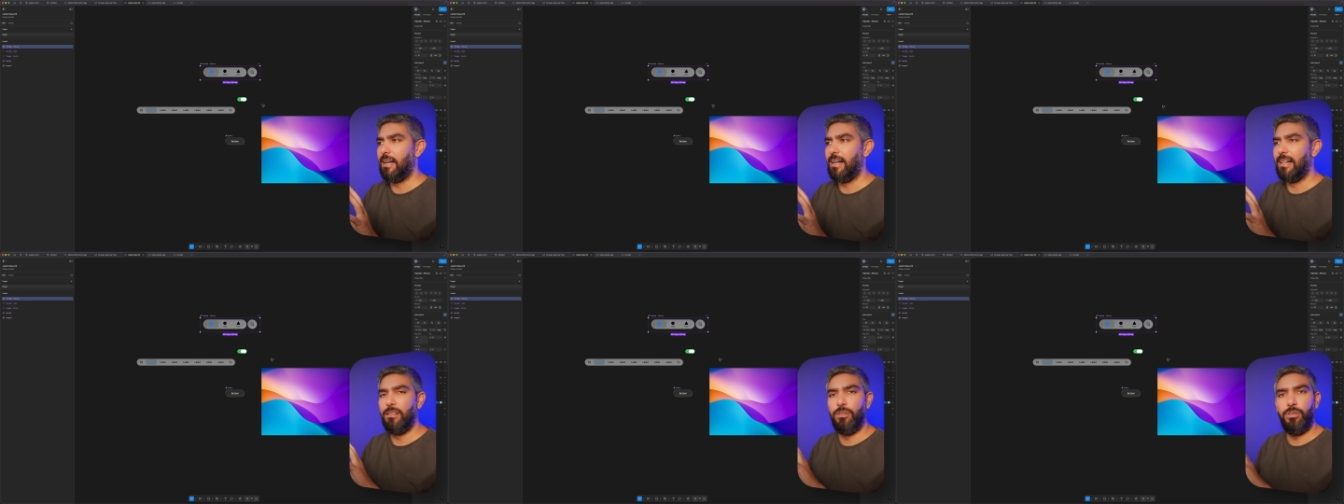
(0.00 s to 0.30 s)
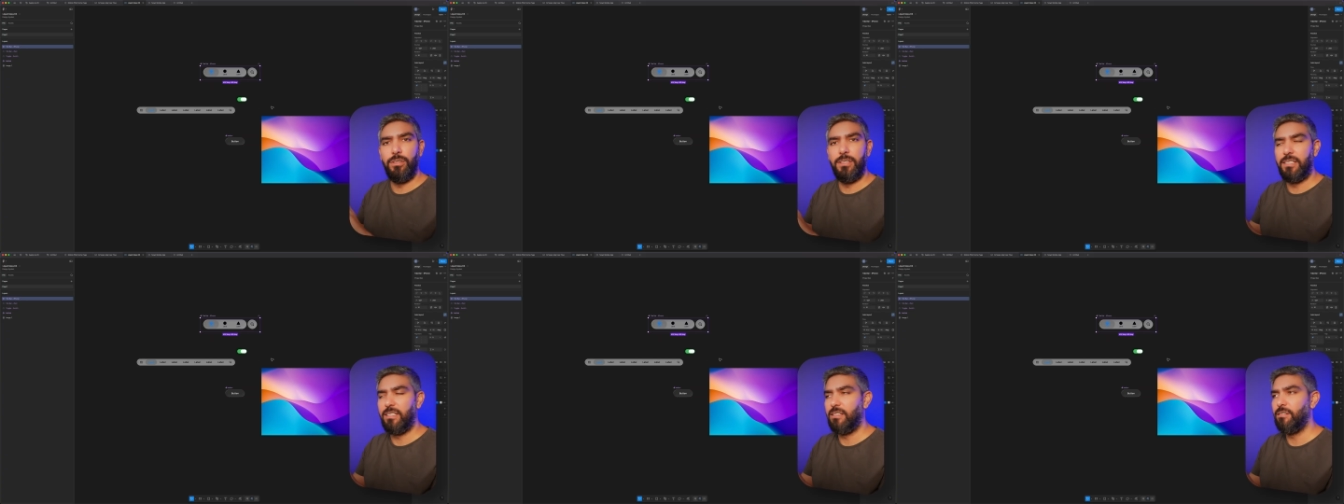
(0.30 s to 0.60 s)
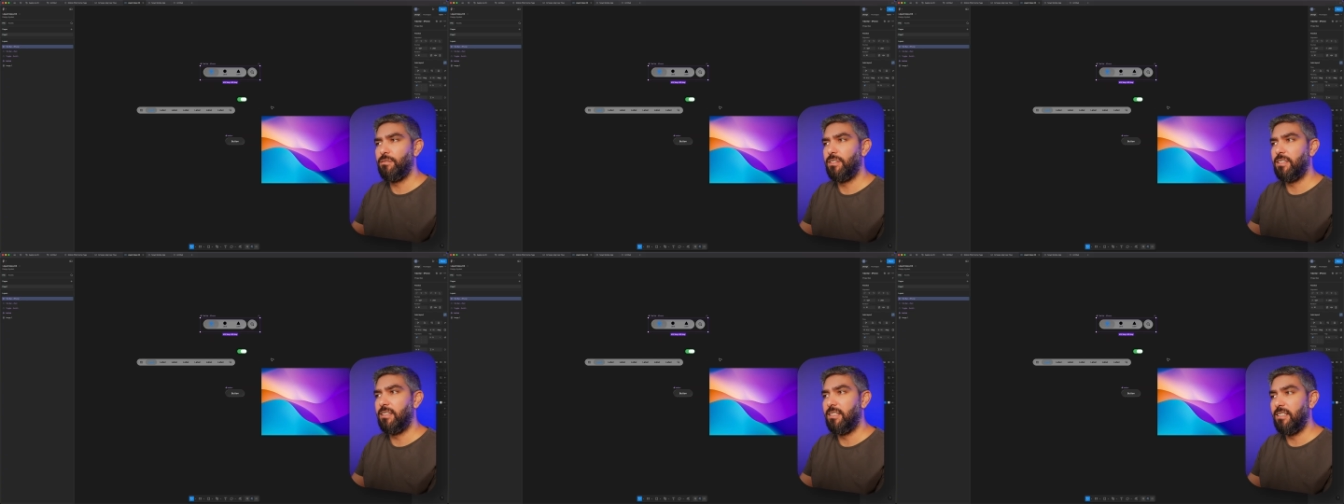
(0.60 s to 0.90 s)
I'll only
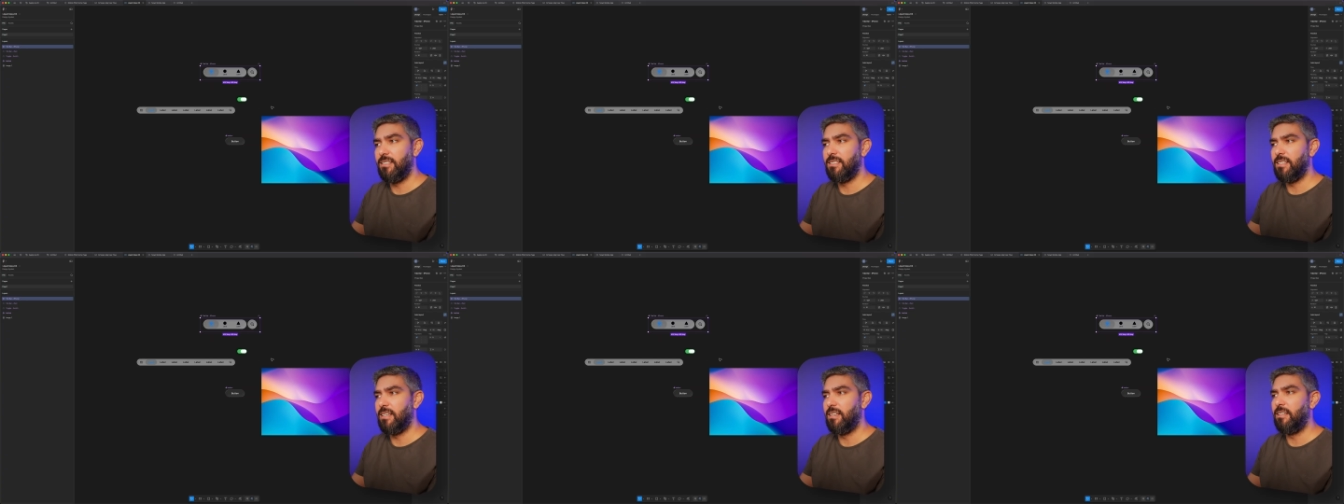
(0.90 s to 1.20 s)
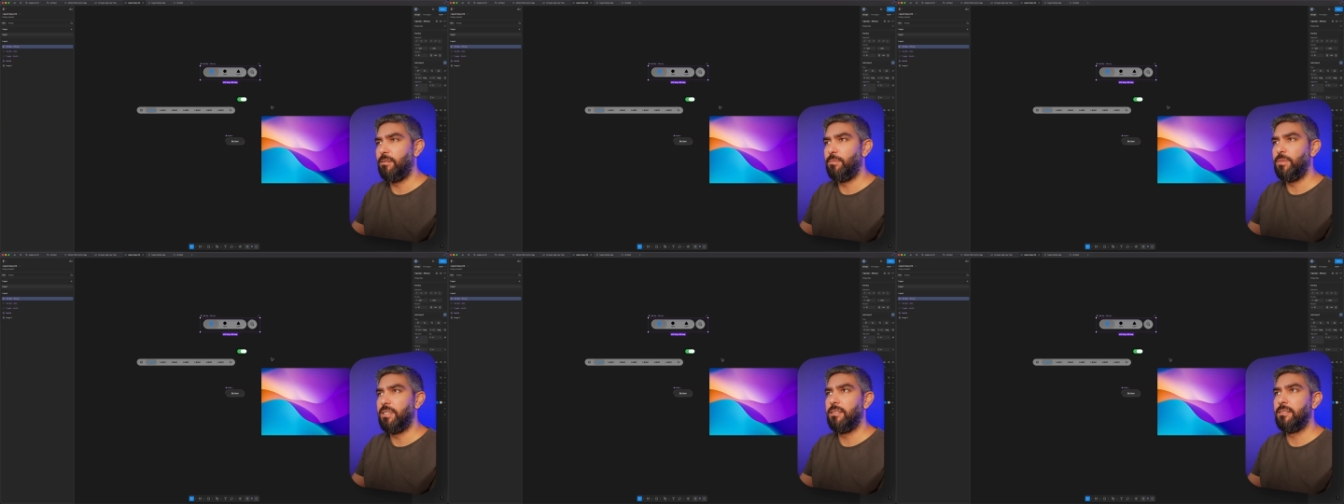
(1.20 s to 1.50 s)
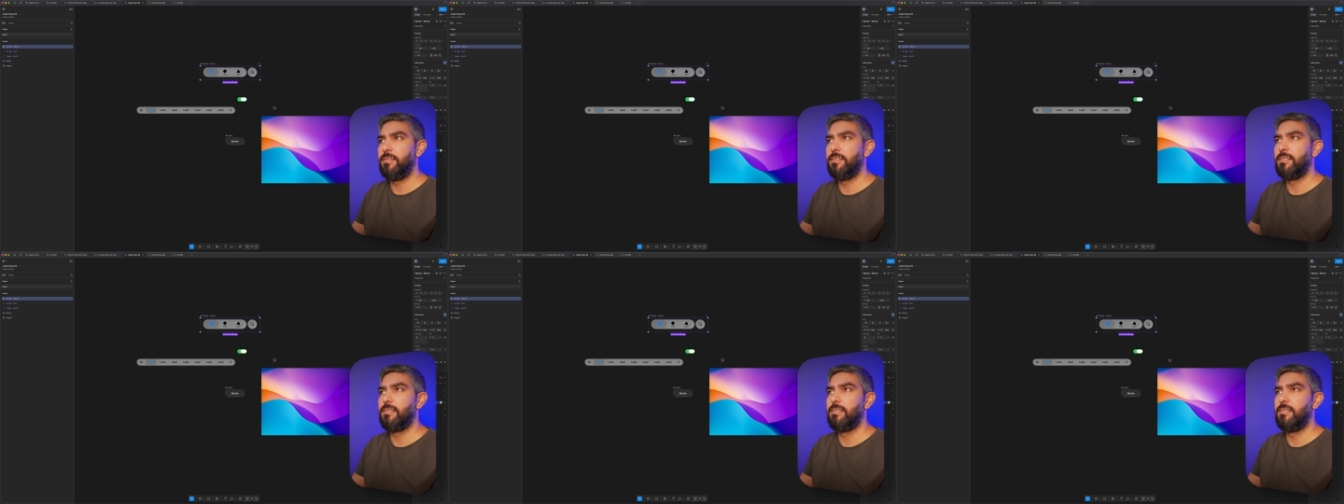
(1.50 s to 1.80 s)
give it these
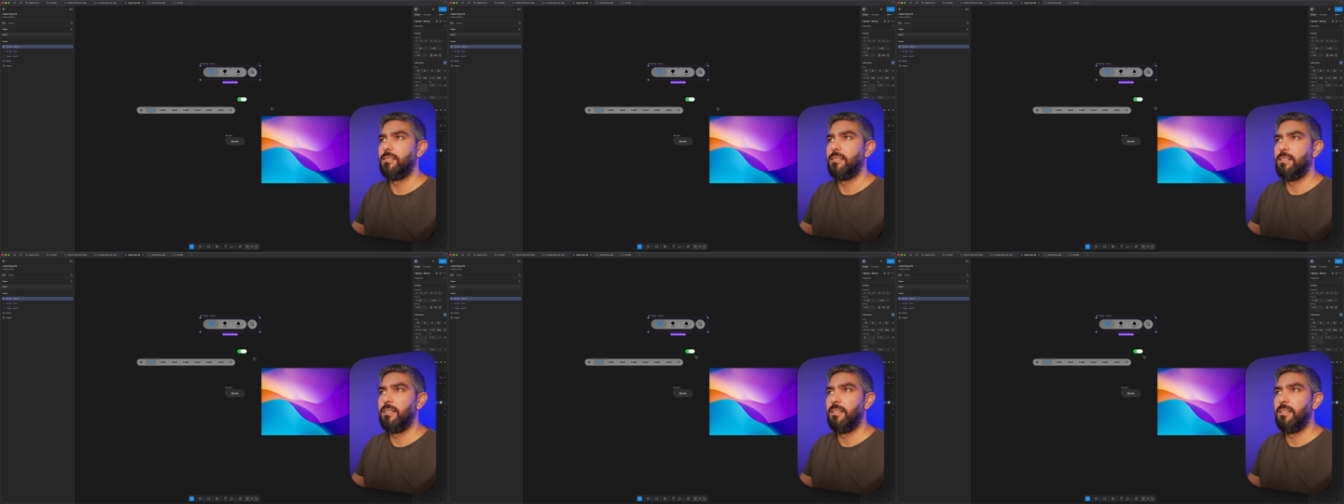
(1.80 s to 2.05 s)
elements